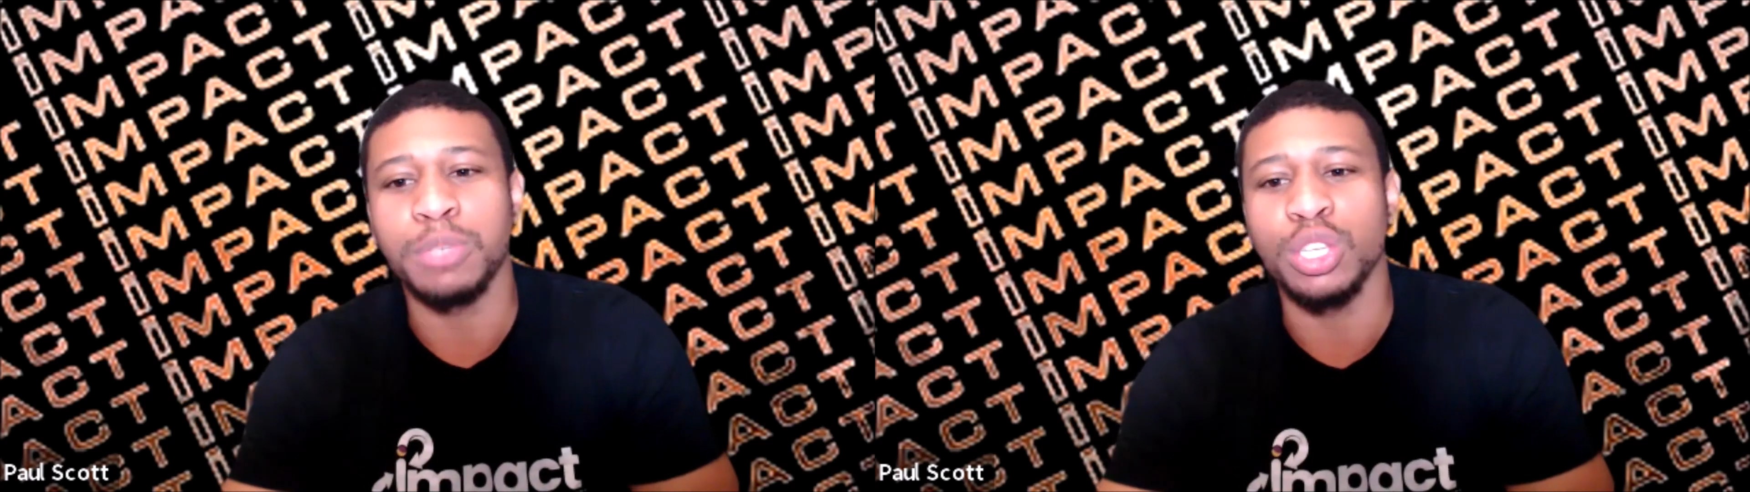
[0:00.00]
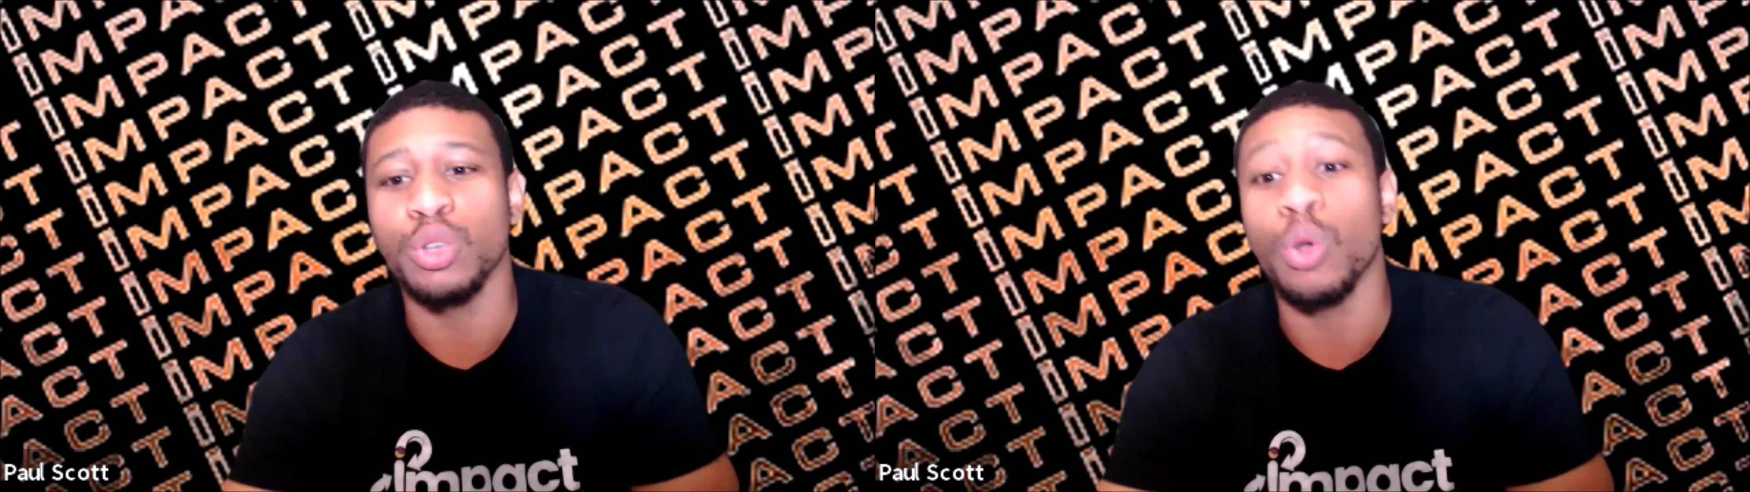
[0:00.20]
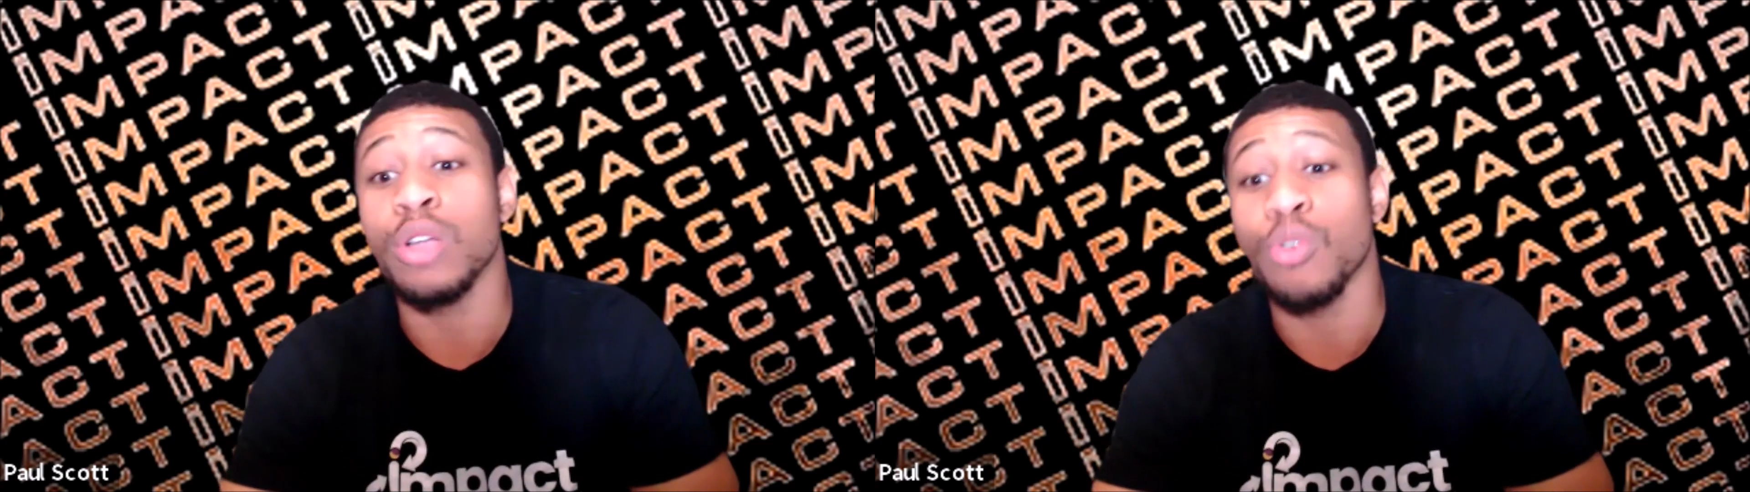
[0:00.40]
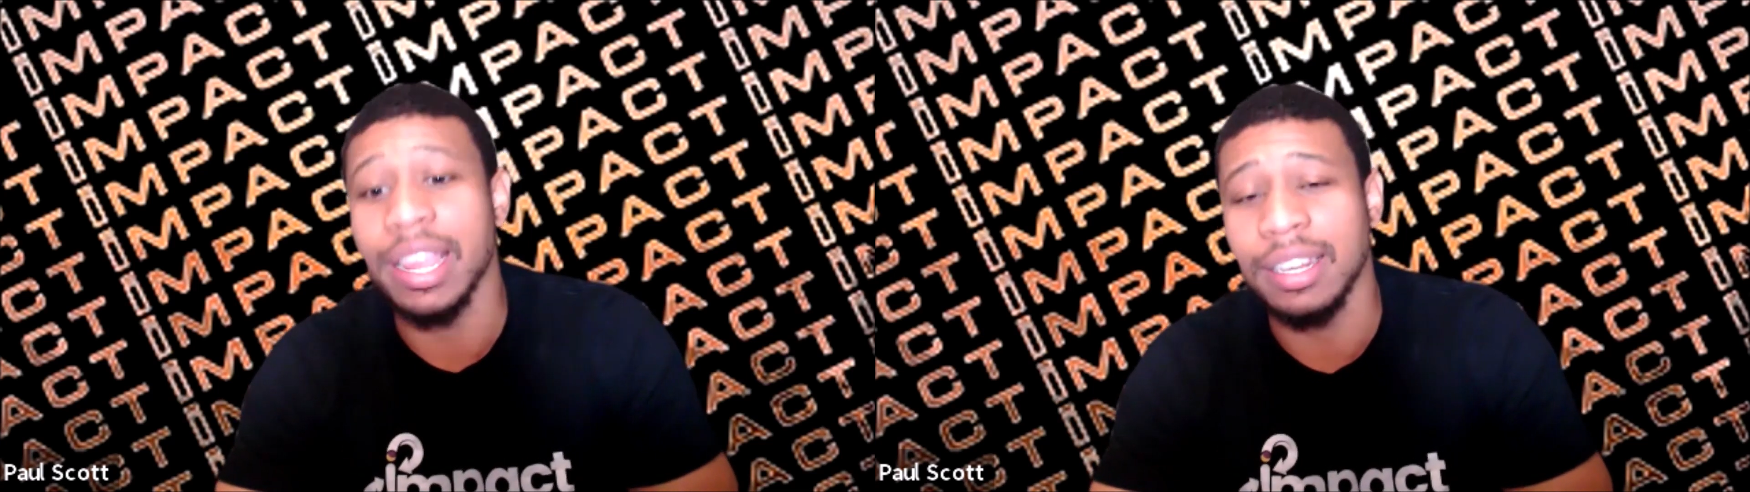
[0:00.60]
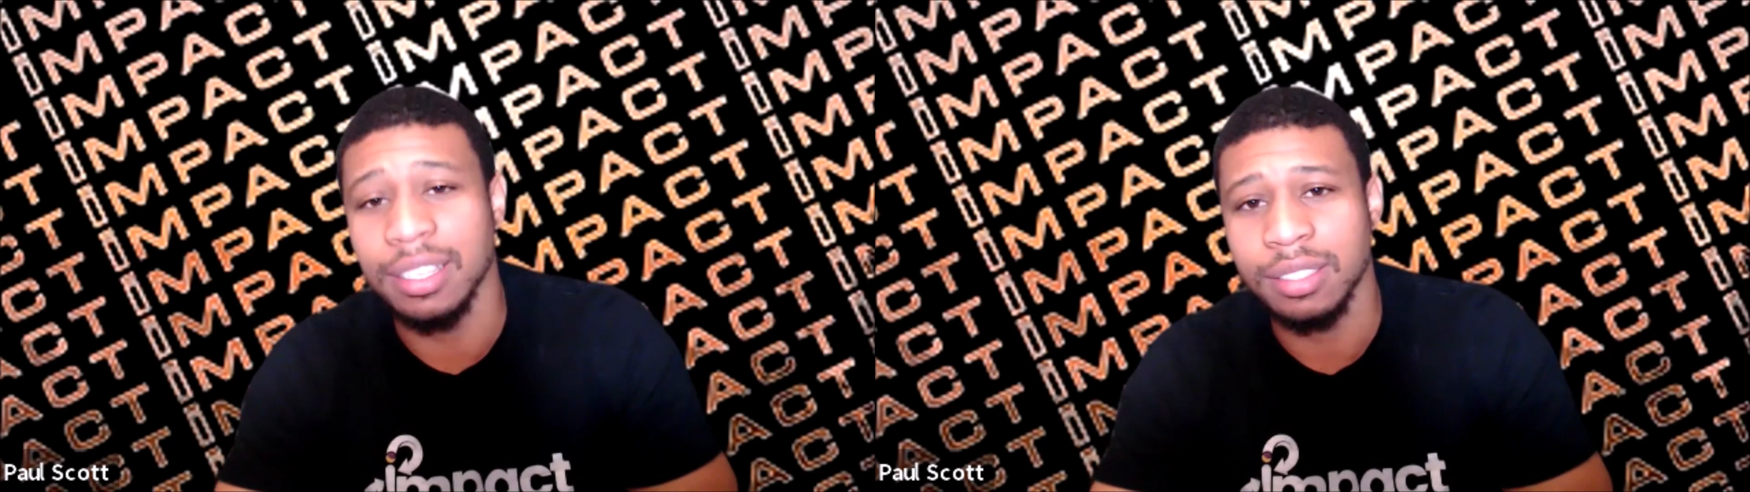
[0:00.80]
to your
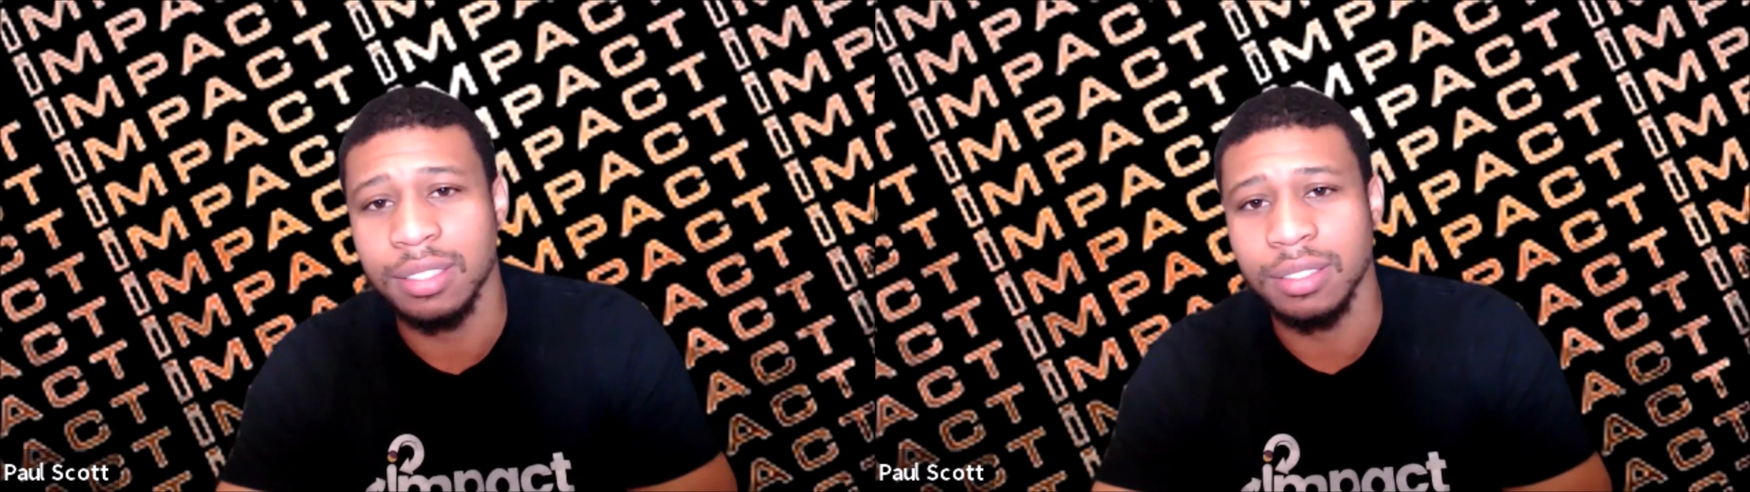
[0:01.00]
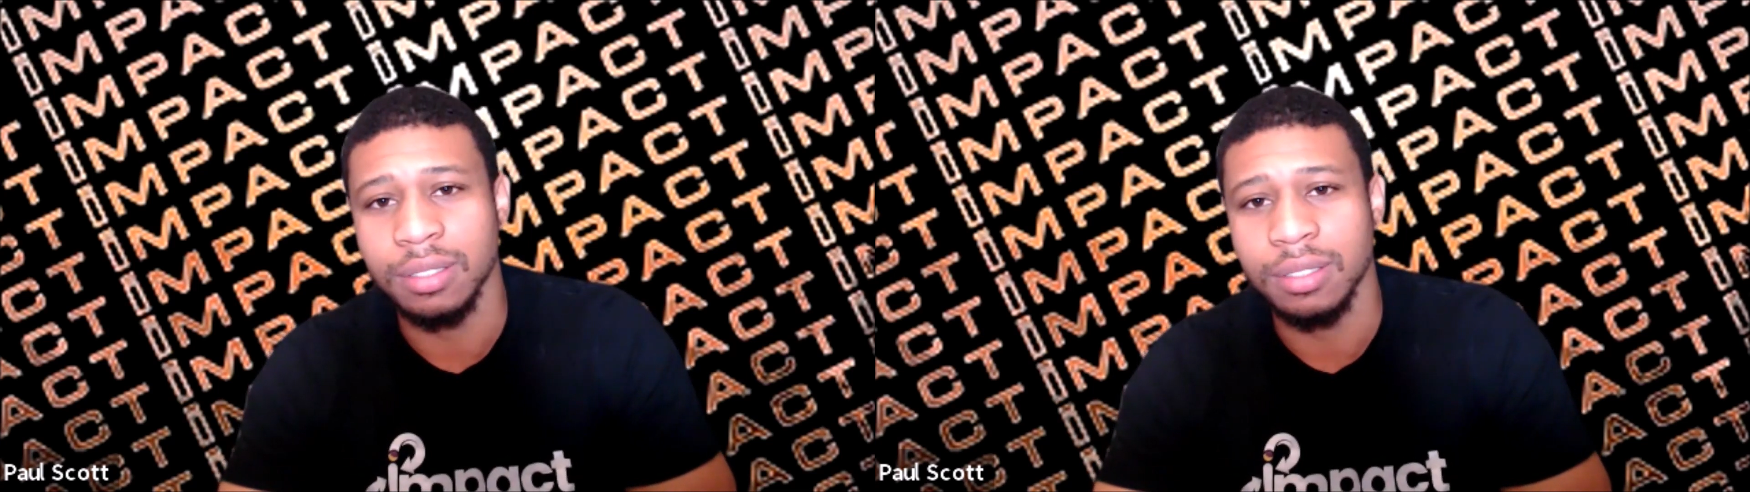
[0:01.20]
greatness.